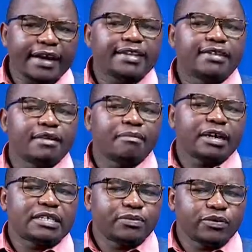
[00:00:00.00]
getting the
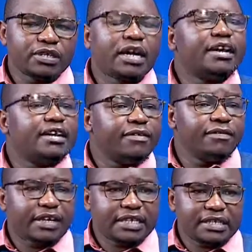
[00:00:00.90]
passport
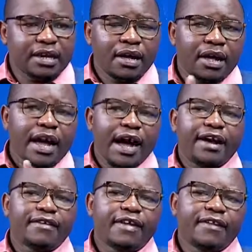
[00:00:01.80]
differs.
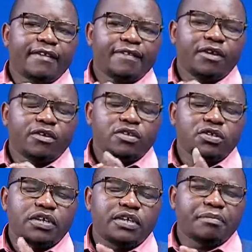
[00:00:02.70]
And the other thing
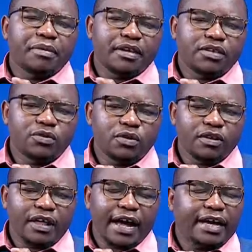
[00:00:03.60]
also, it depends
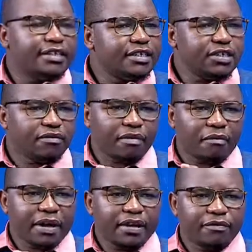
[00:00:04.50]
with the urgency of
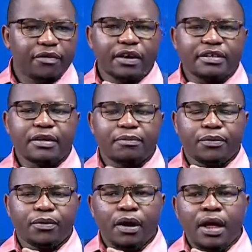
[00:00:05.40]
the matter. For
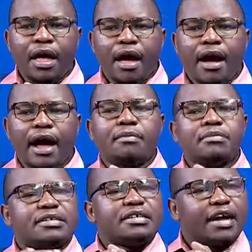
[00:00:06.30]
example,
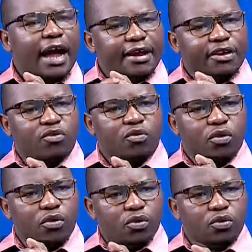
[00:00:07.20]
I'm sick, I need to
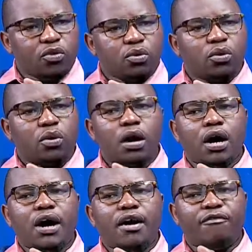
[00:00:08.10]
go
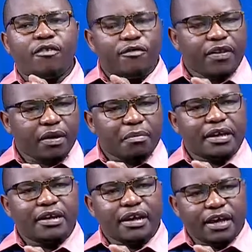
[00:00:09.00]
for further
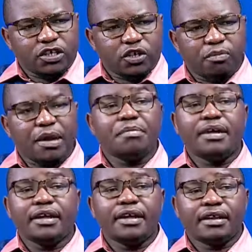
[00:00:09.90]
medication,
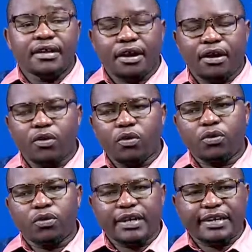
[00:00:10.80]
maybe in India
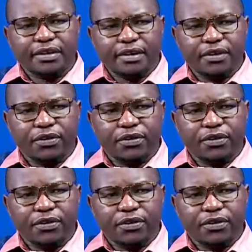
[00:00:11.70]
or United